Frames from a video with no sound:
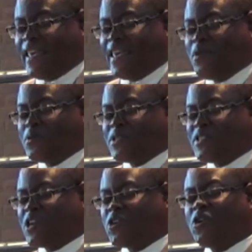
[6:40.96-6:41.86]
He was
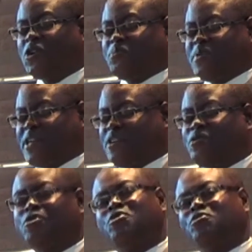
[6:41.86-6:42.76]
the conman
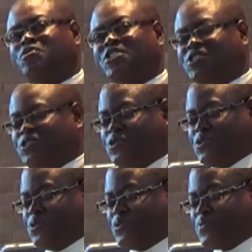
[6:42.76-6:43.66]
who convinced
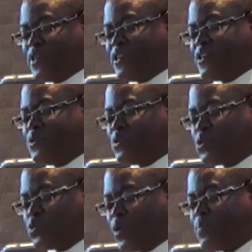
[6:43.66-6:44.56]
you to
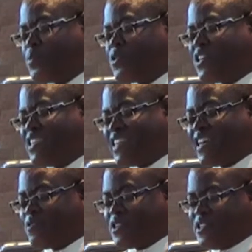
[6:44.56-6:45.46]
swap your
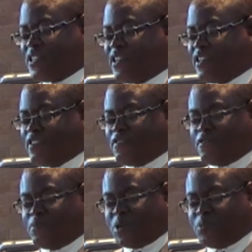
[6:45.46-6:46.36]
integrity
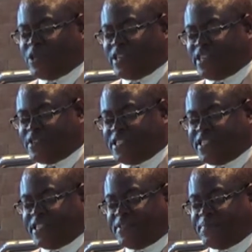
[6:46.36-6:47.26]
for
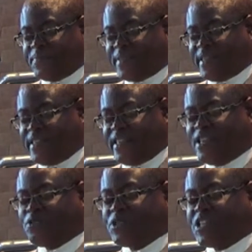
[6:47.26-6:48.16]
popularity.
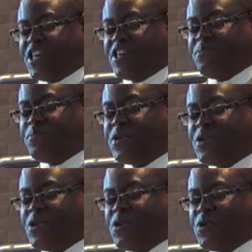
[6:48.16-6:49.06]
It was
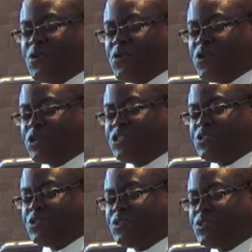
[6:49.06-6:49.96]
him who got
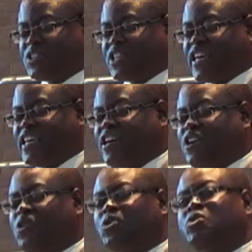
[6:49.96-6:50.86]
you to say
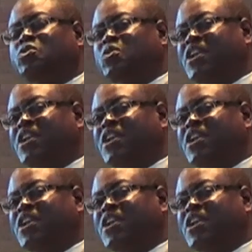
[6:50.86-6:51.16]
or do